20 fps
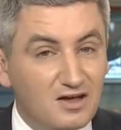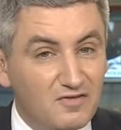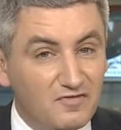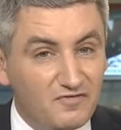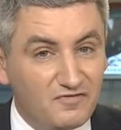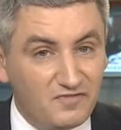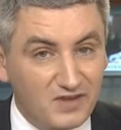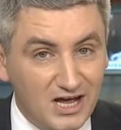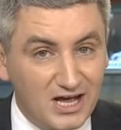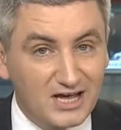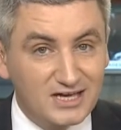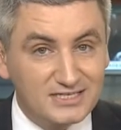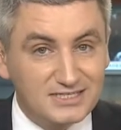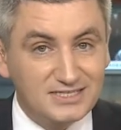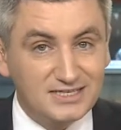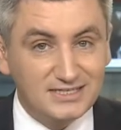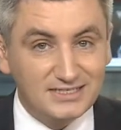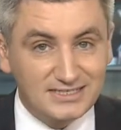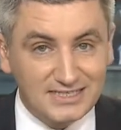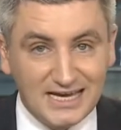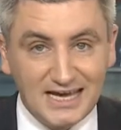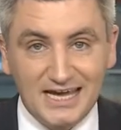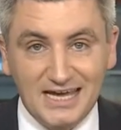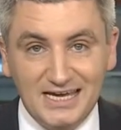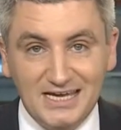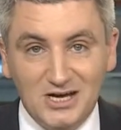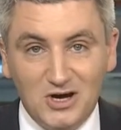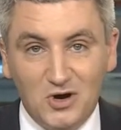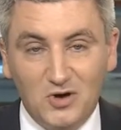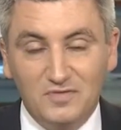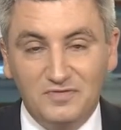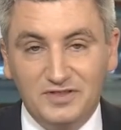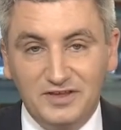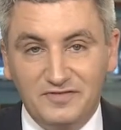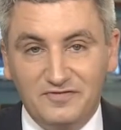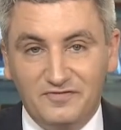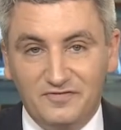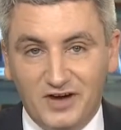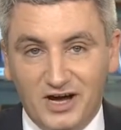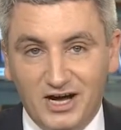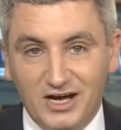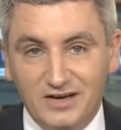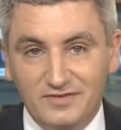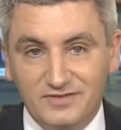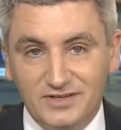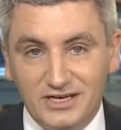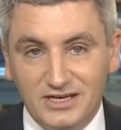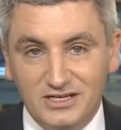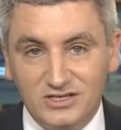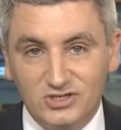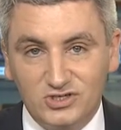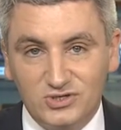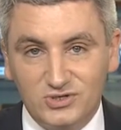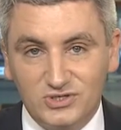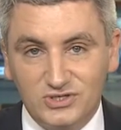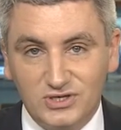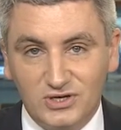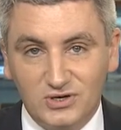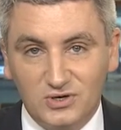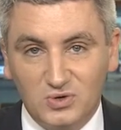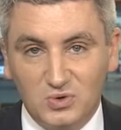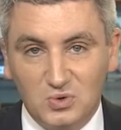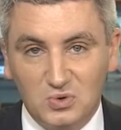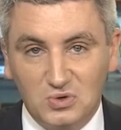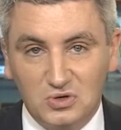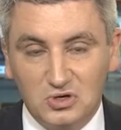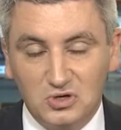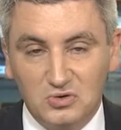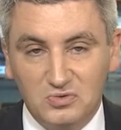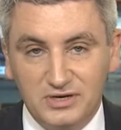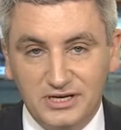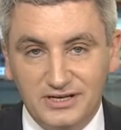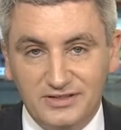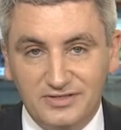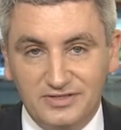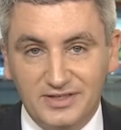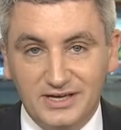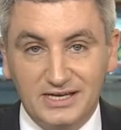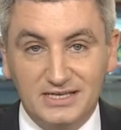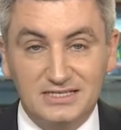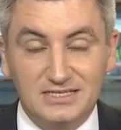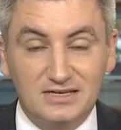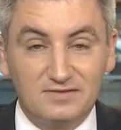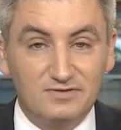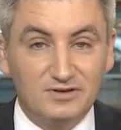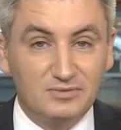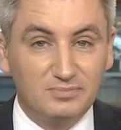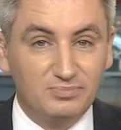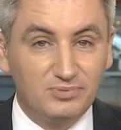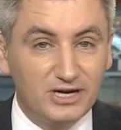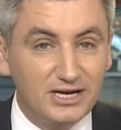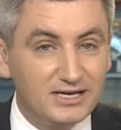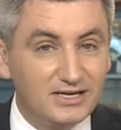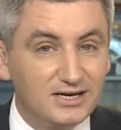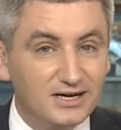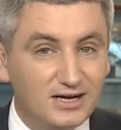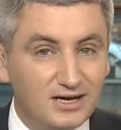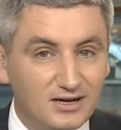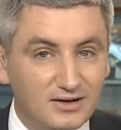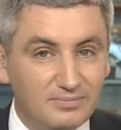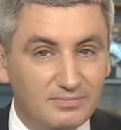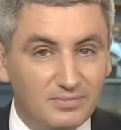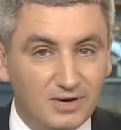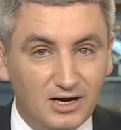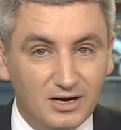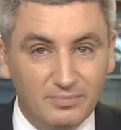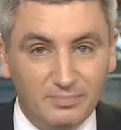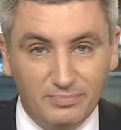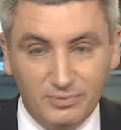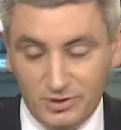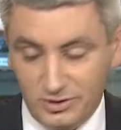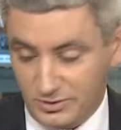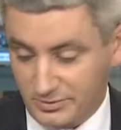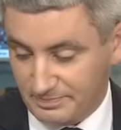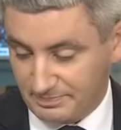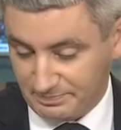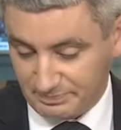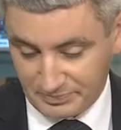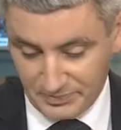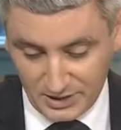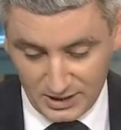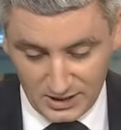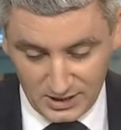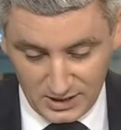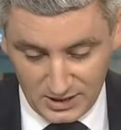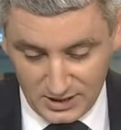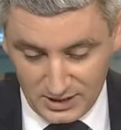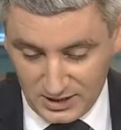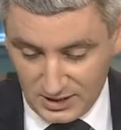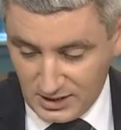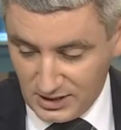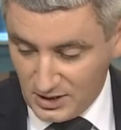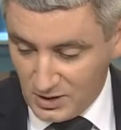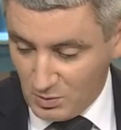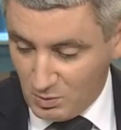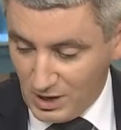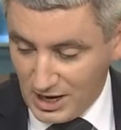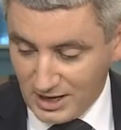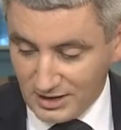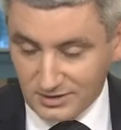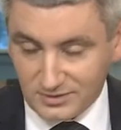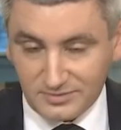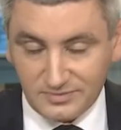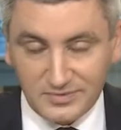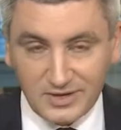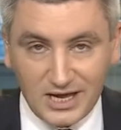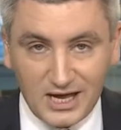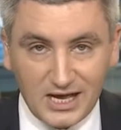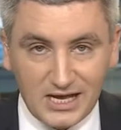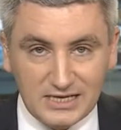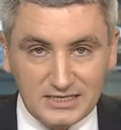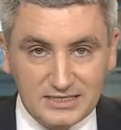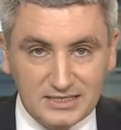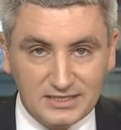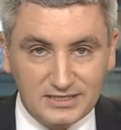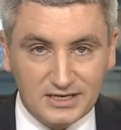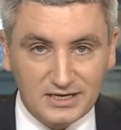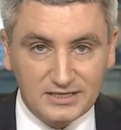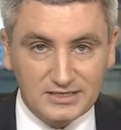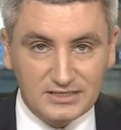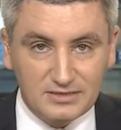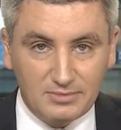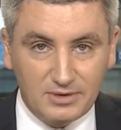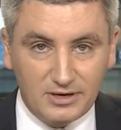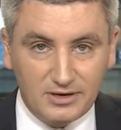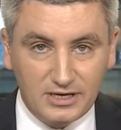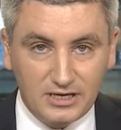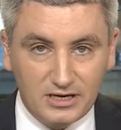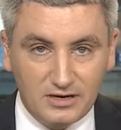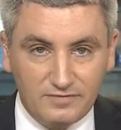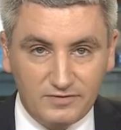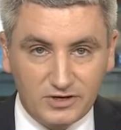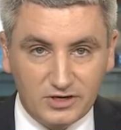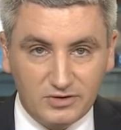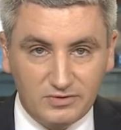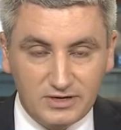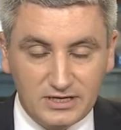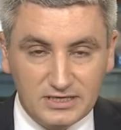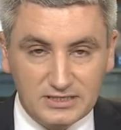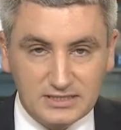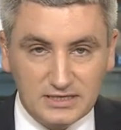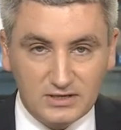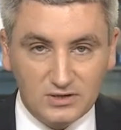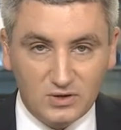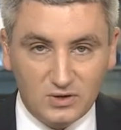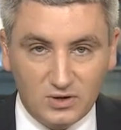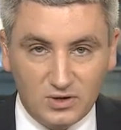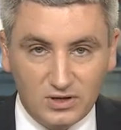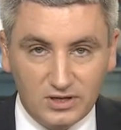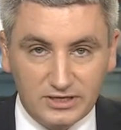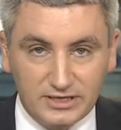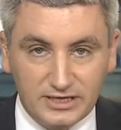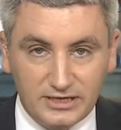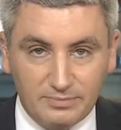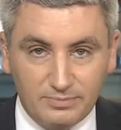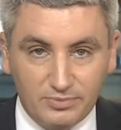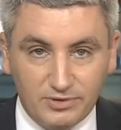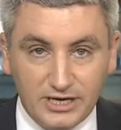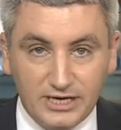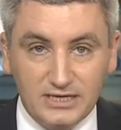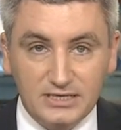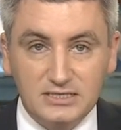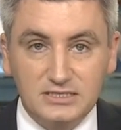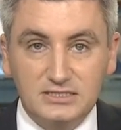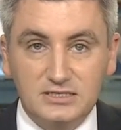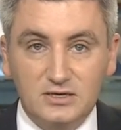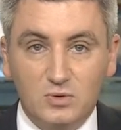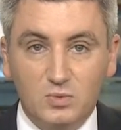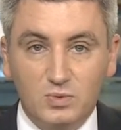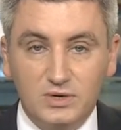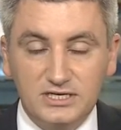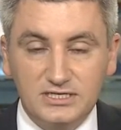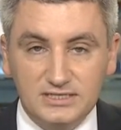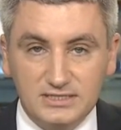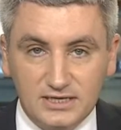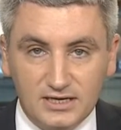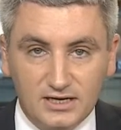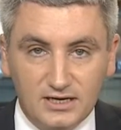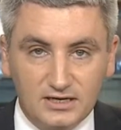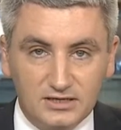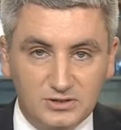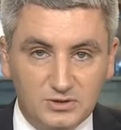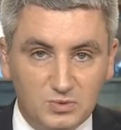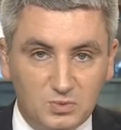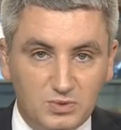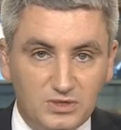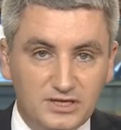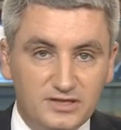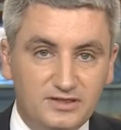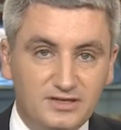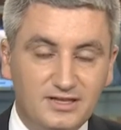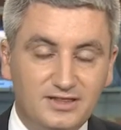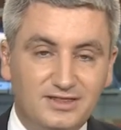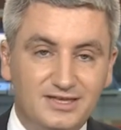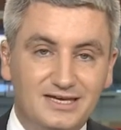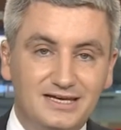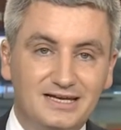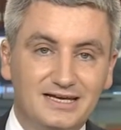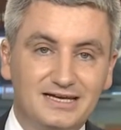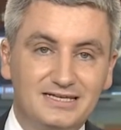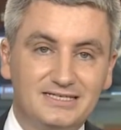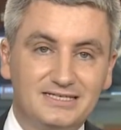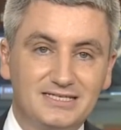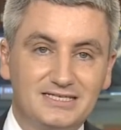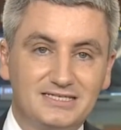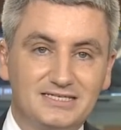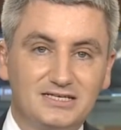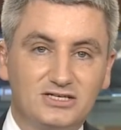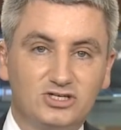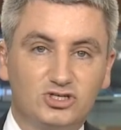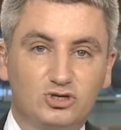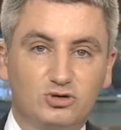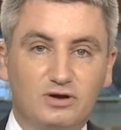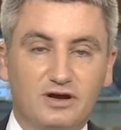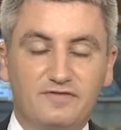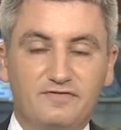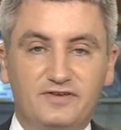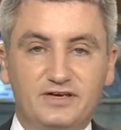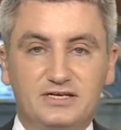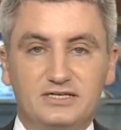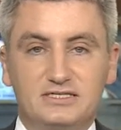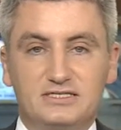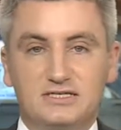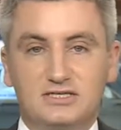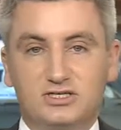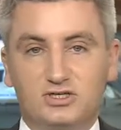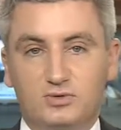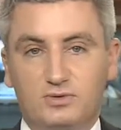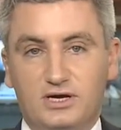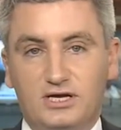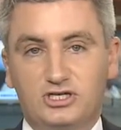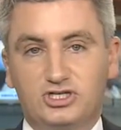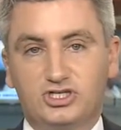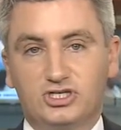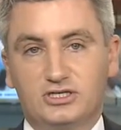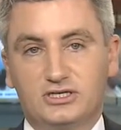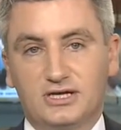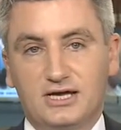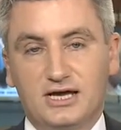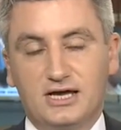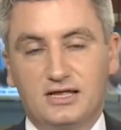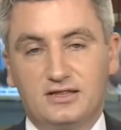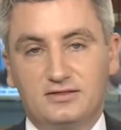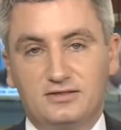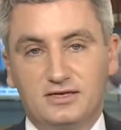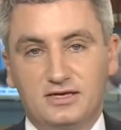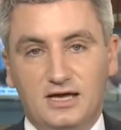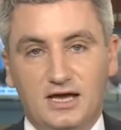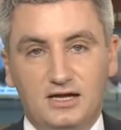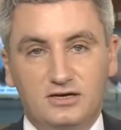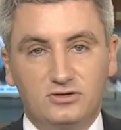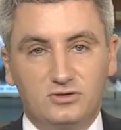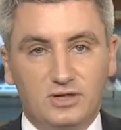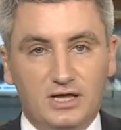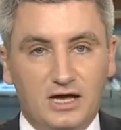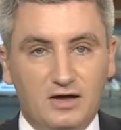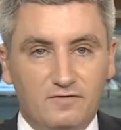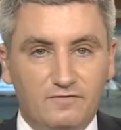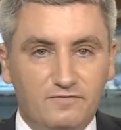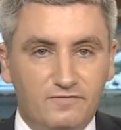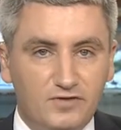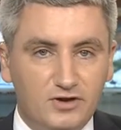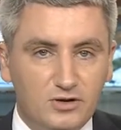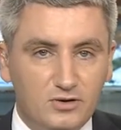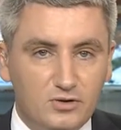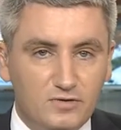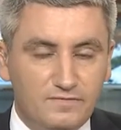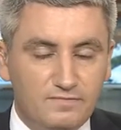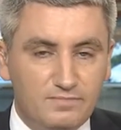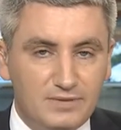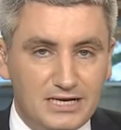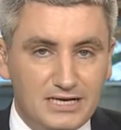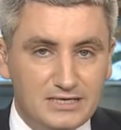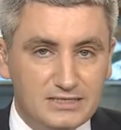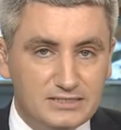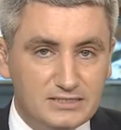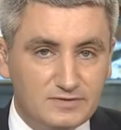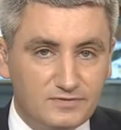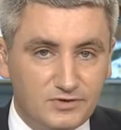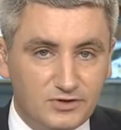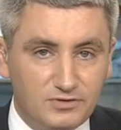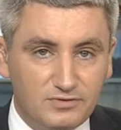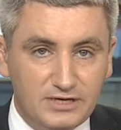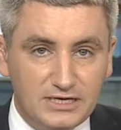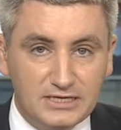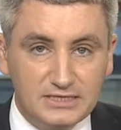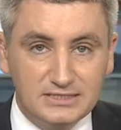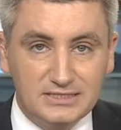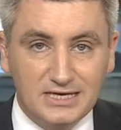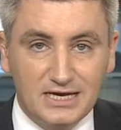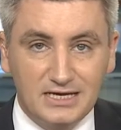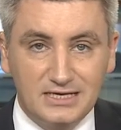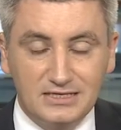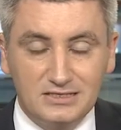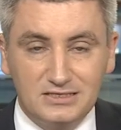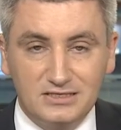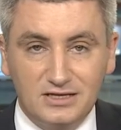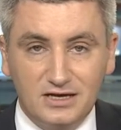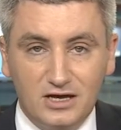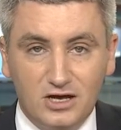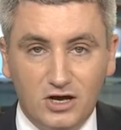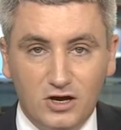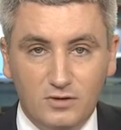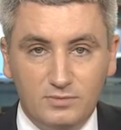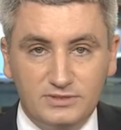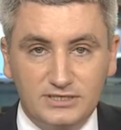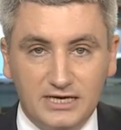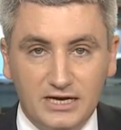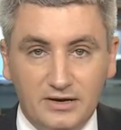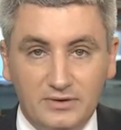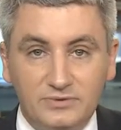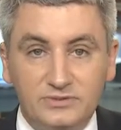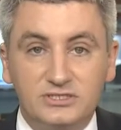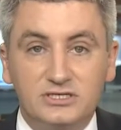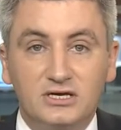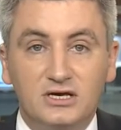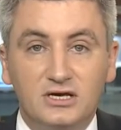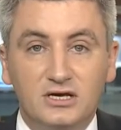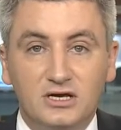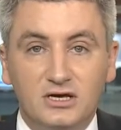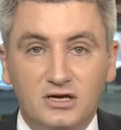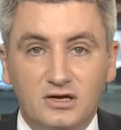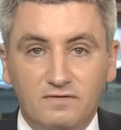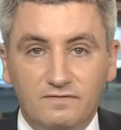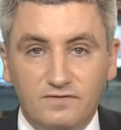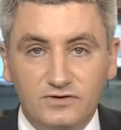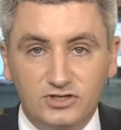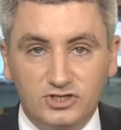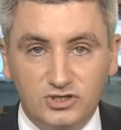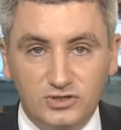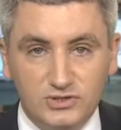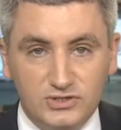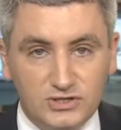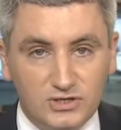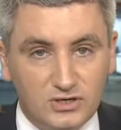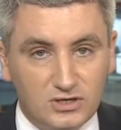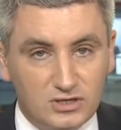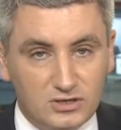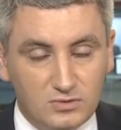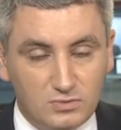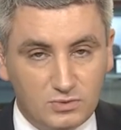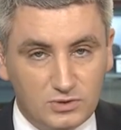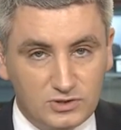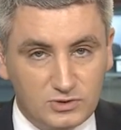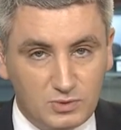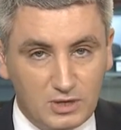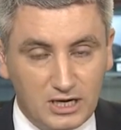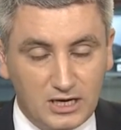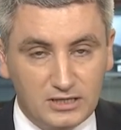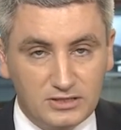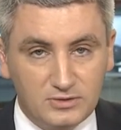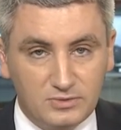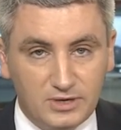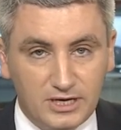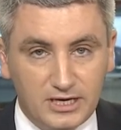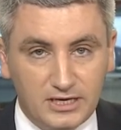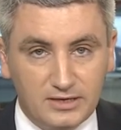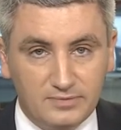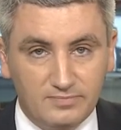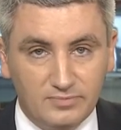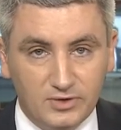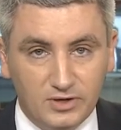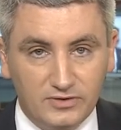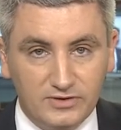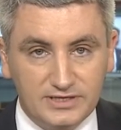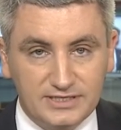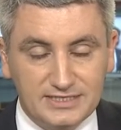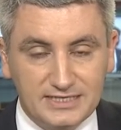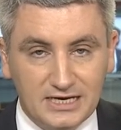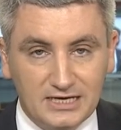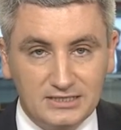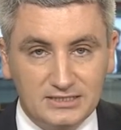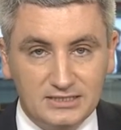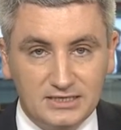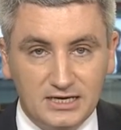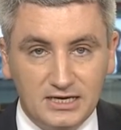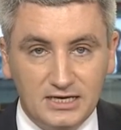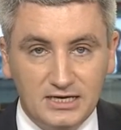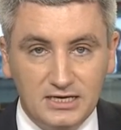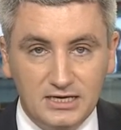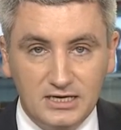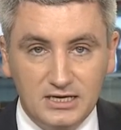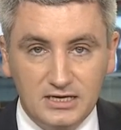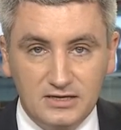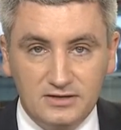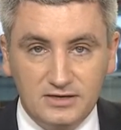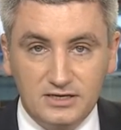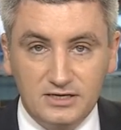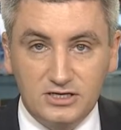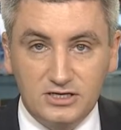first day of the 5-day Chuseok or Korean Thanksgiving break. I'm Mark Broome. Well, as is customary over Korea's long holiday breaks, we start with the latest traffic situation and the annual outflow of millions of Koreans heading to their hometowns for Chuseok was well underway on this Saturday. The